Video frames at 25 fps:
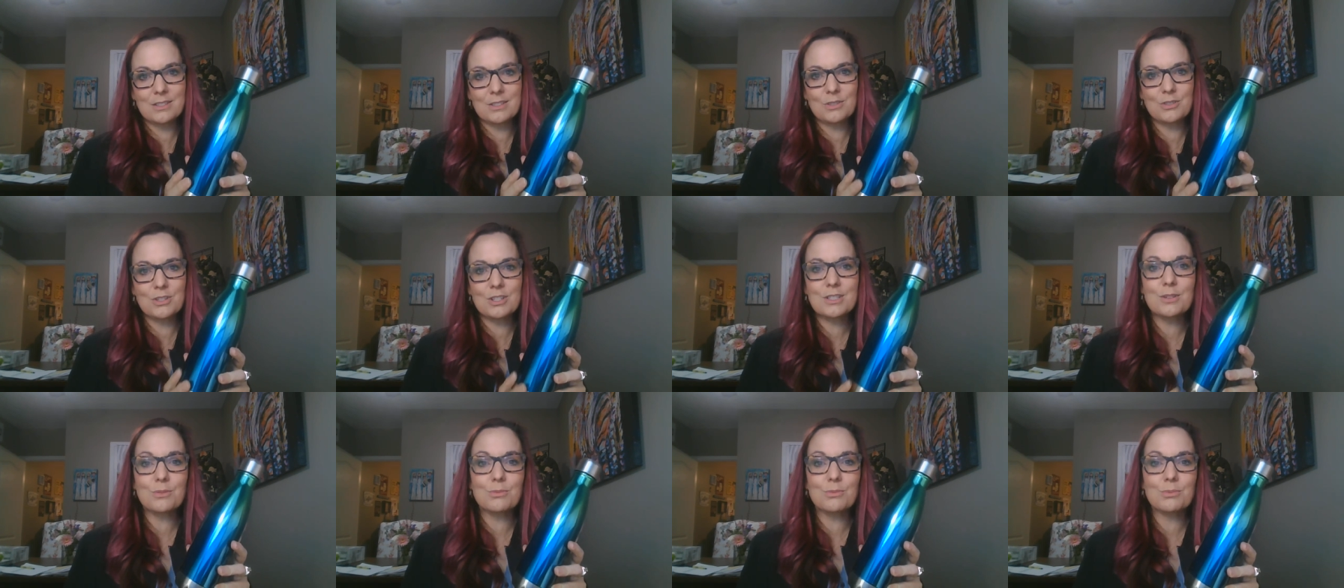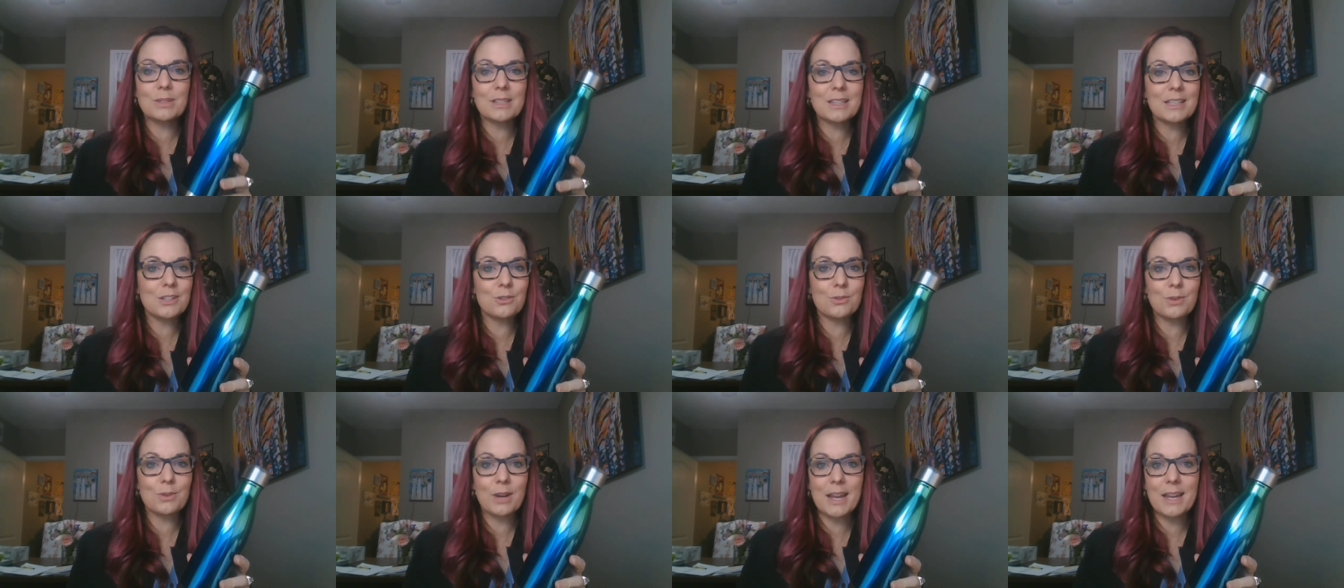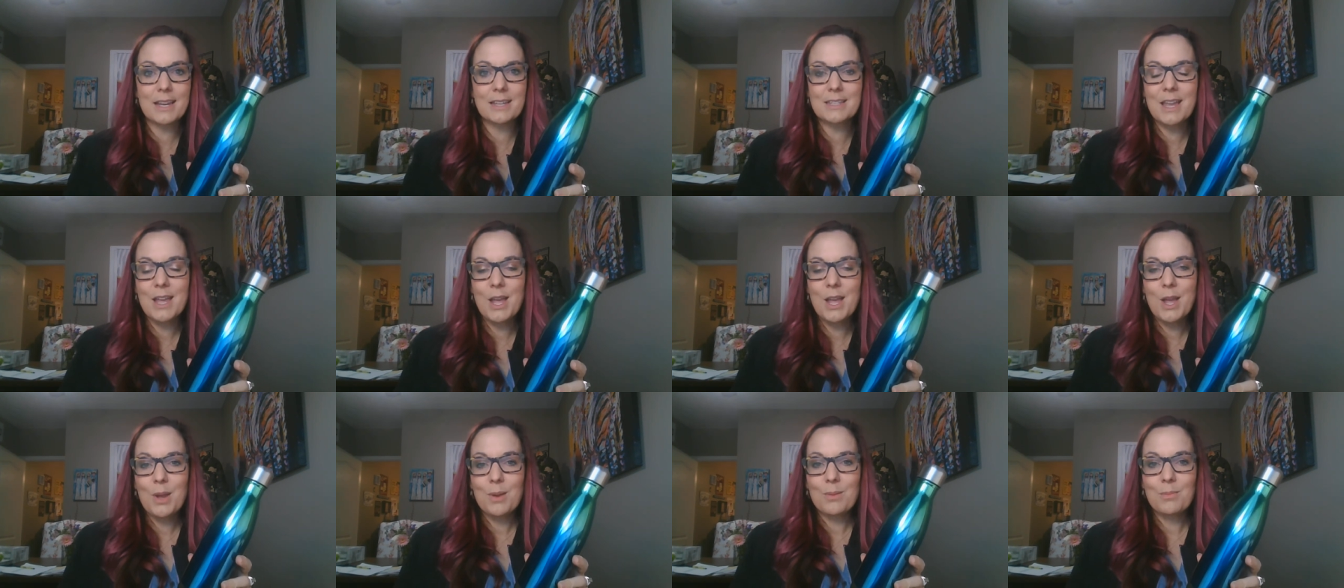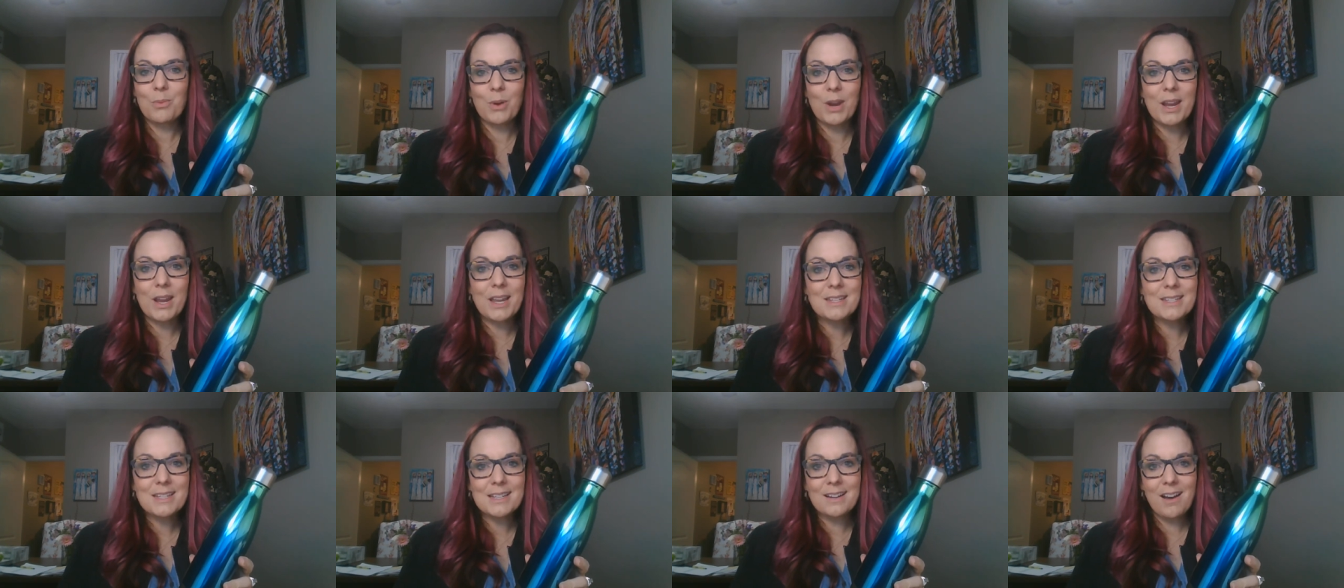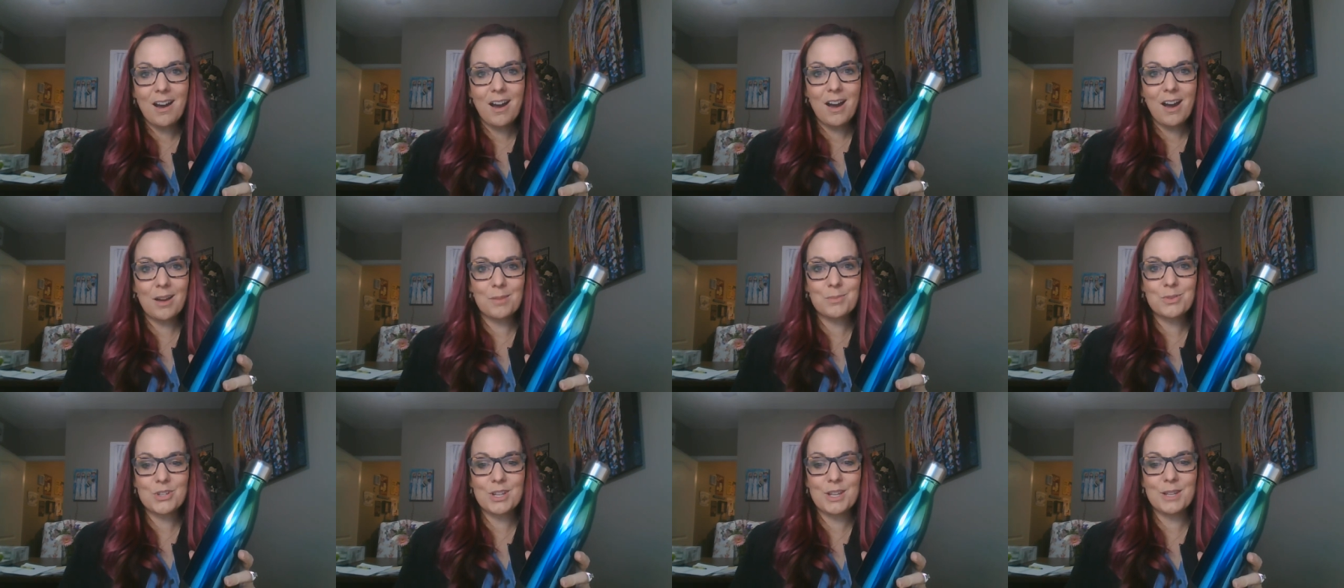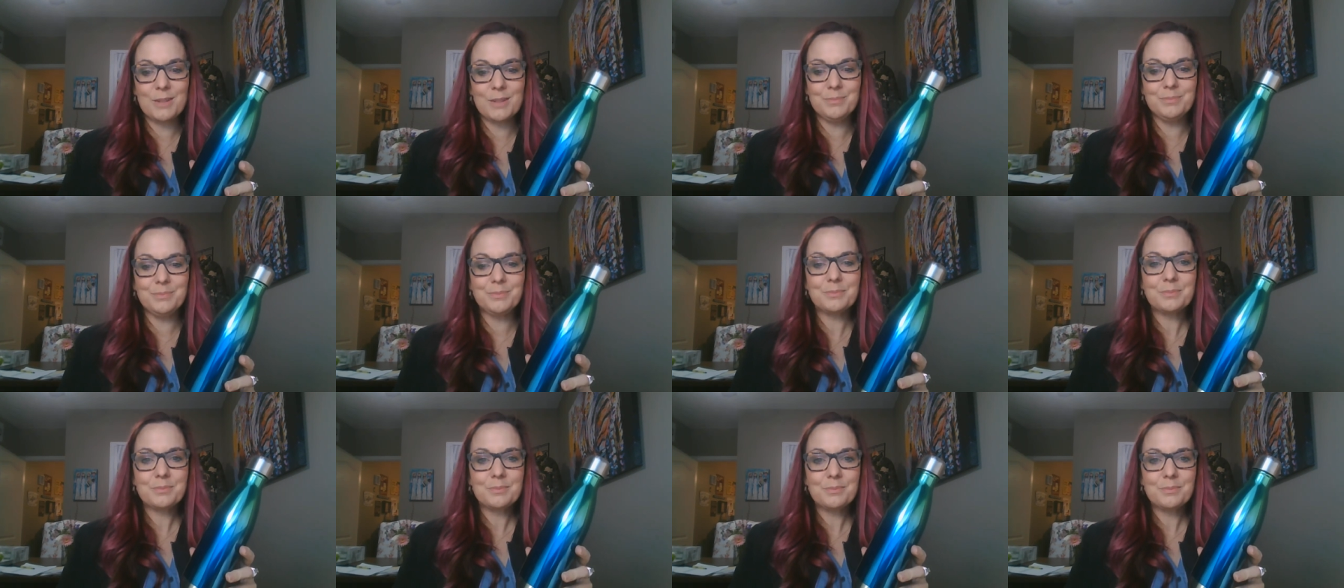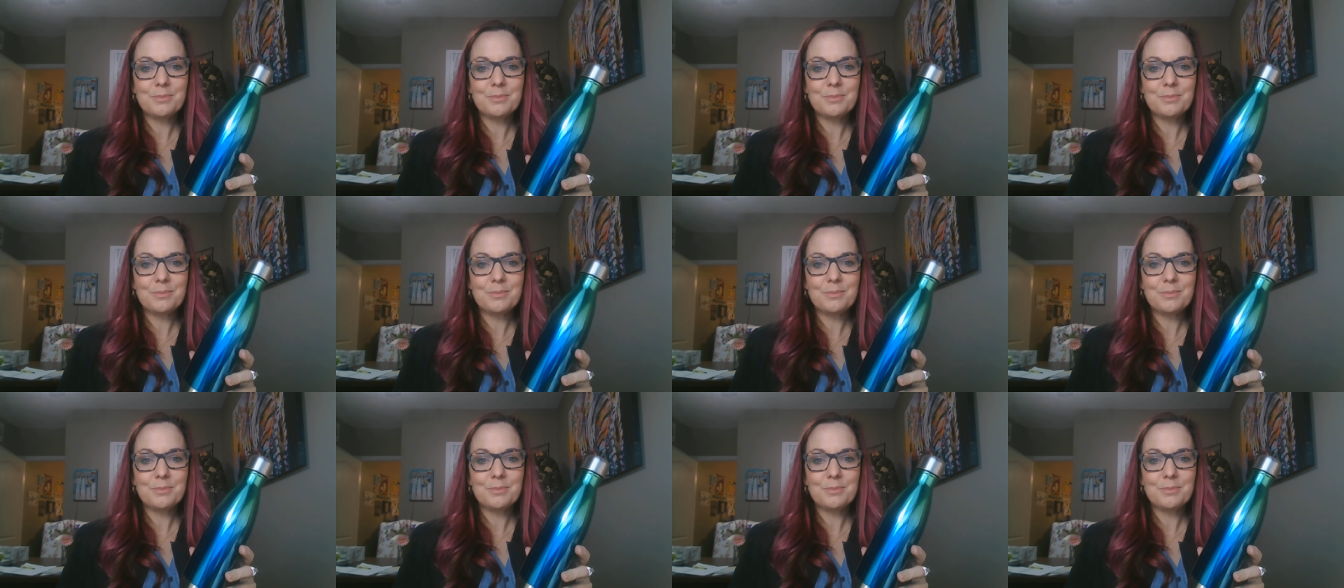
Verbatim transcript: So just a really great branding option